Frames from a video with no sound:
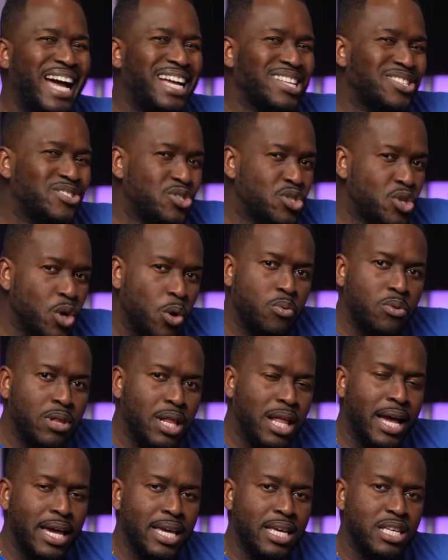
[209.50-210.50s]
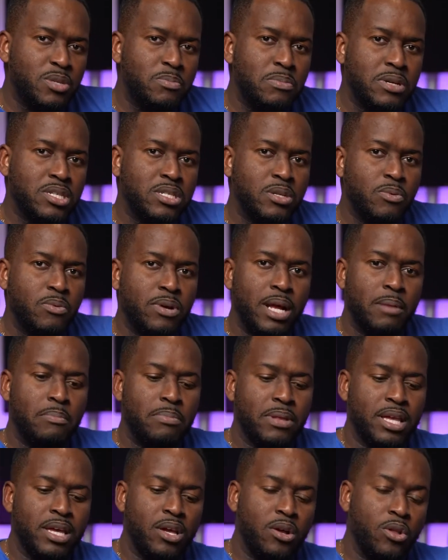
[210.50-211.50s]
I don't like, especially when I
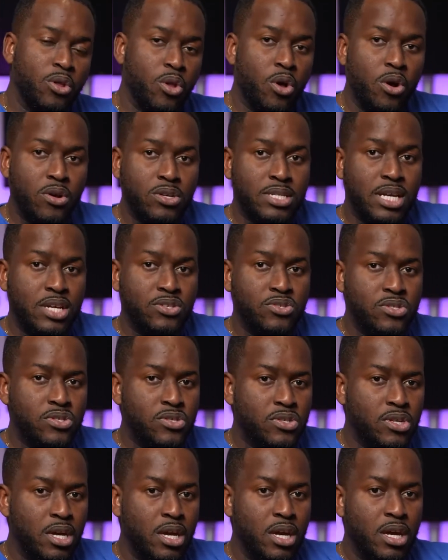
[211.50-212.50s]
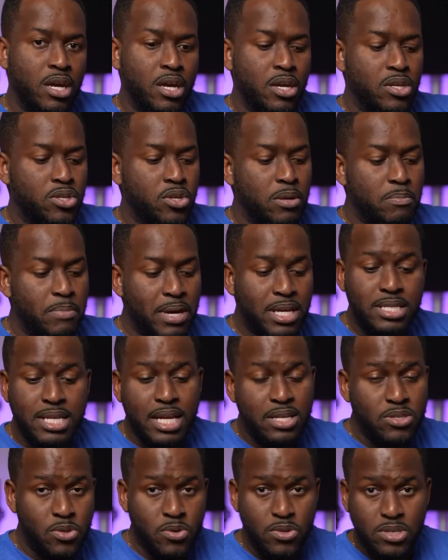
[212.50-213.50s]
play on long sessions. So it makes
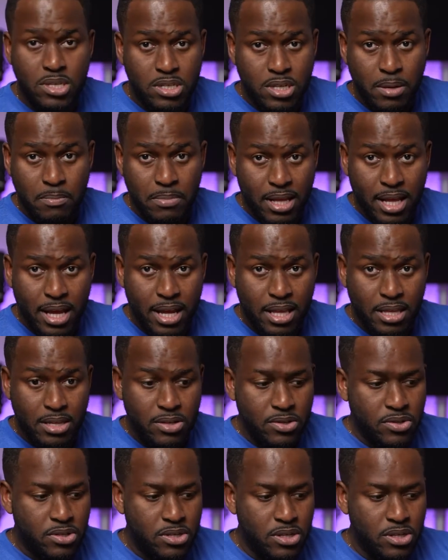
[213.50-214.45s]
sense using something like this.